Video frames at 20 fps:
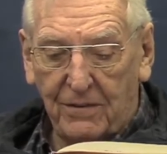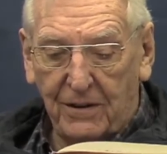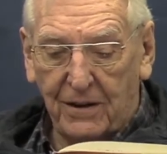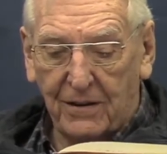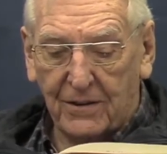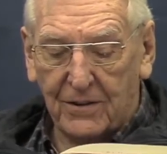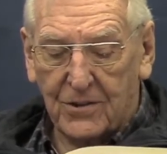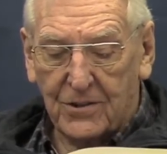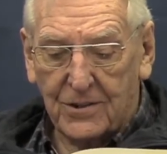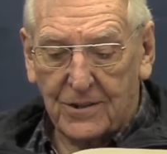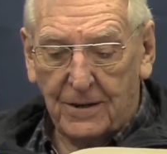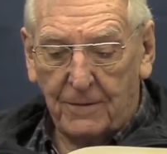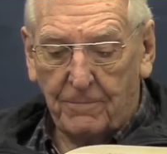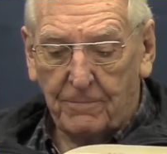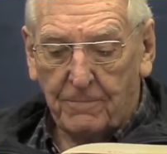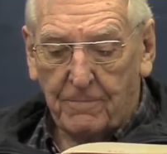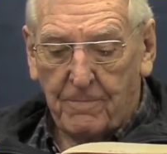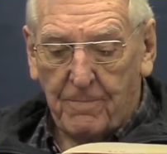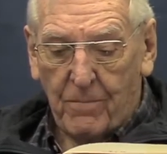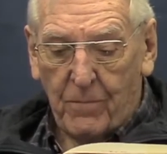years.
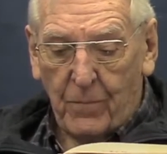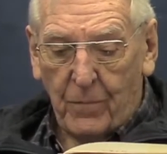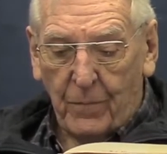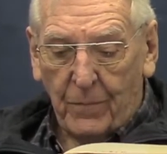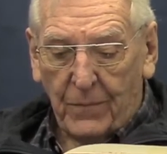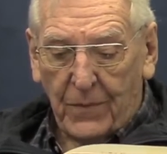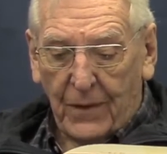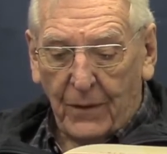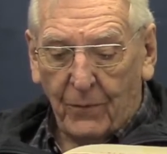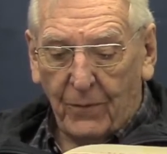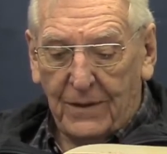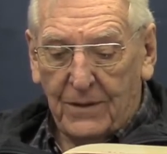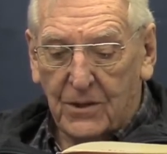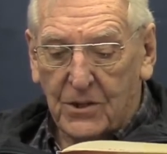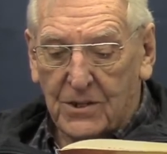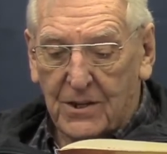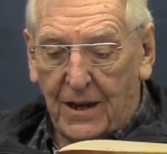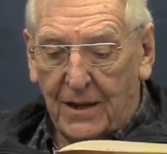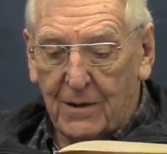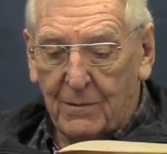When the
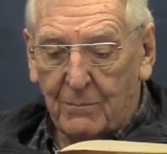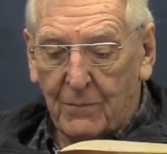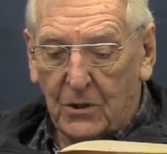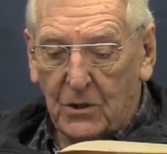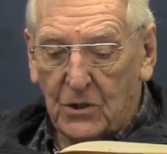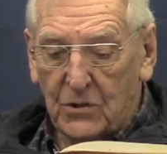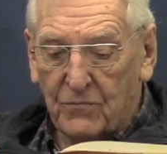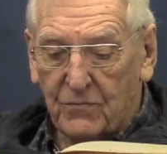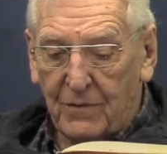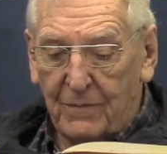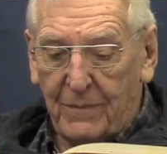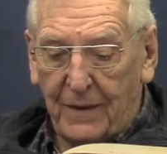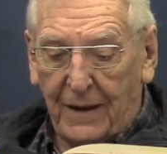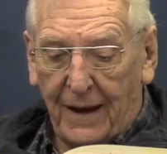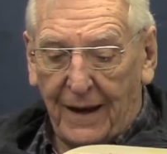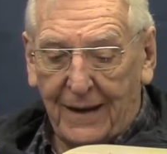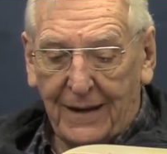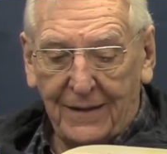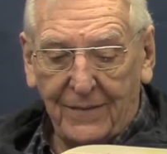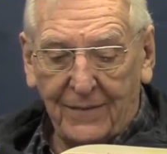sun emerged from behind the